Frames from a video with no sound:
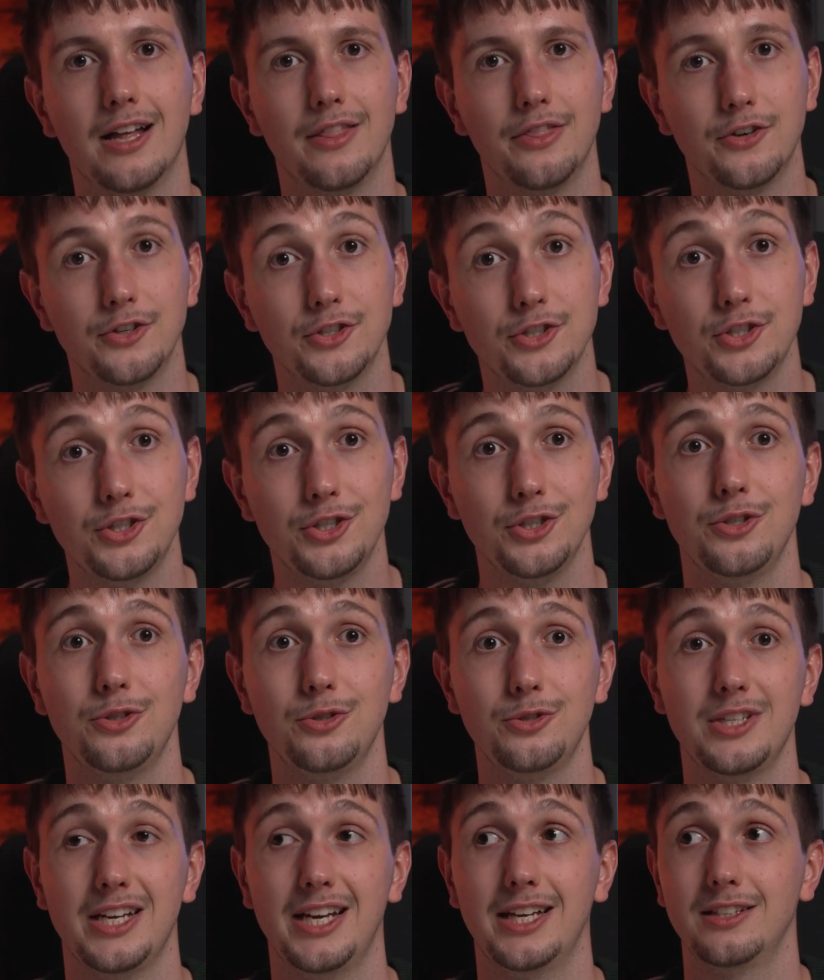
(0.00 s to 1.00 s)

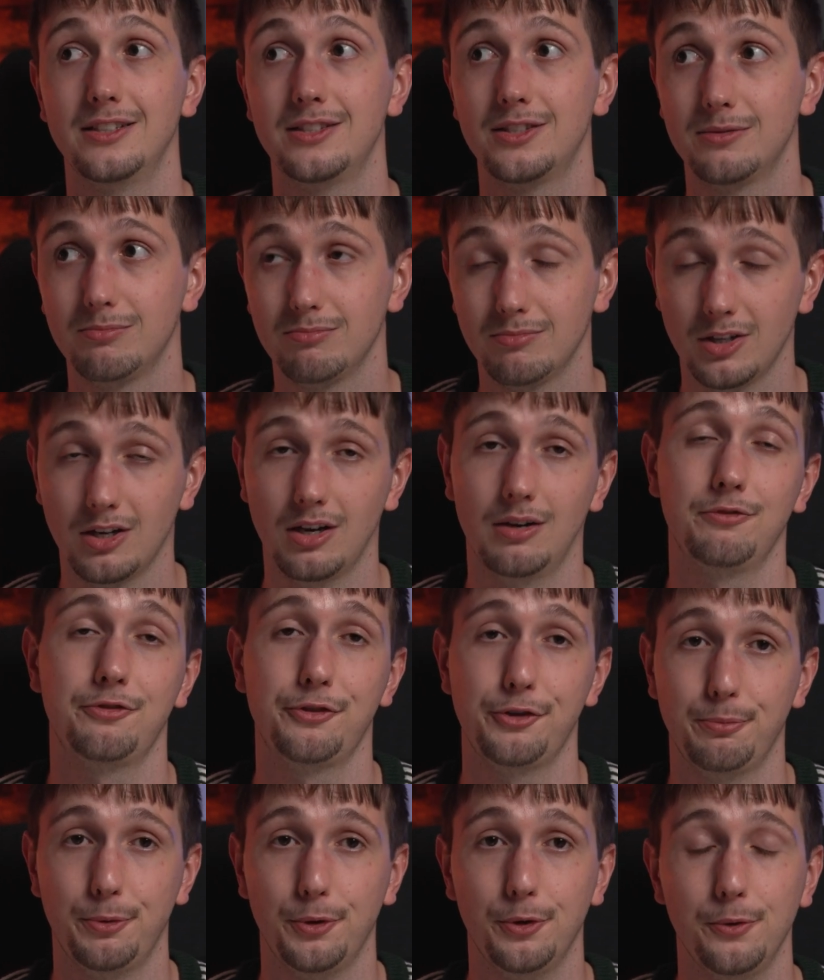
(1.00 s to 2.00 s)
understood, and
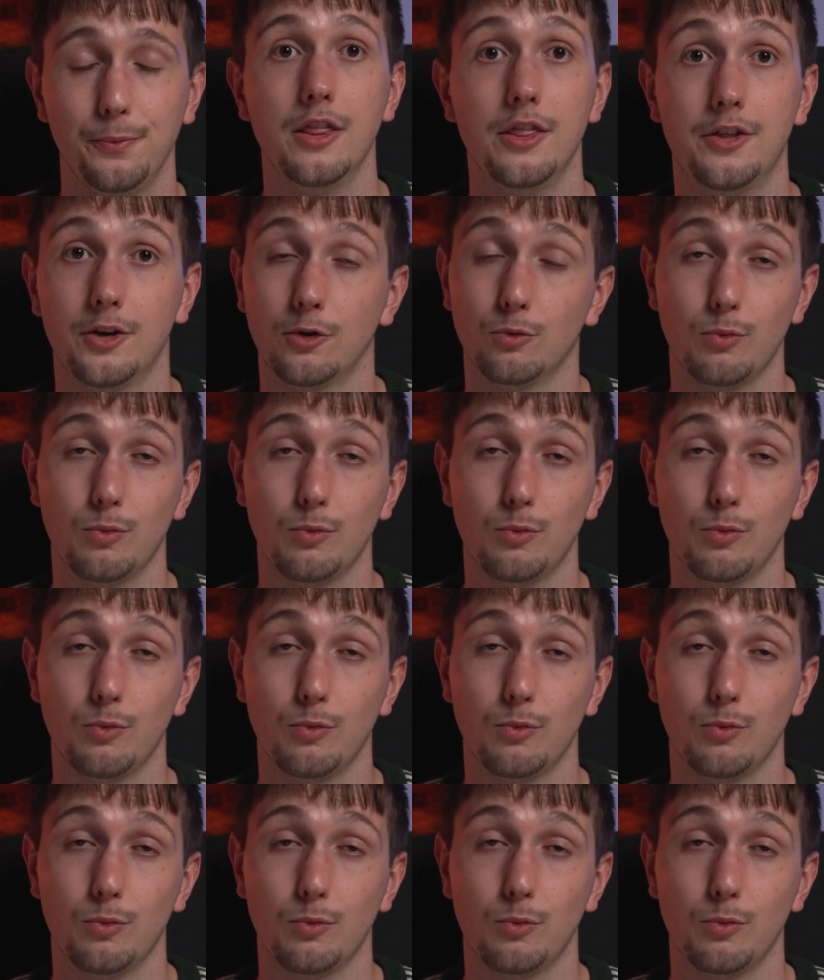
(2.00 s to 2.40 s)
comfortable. Their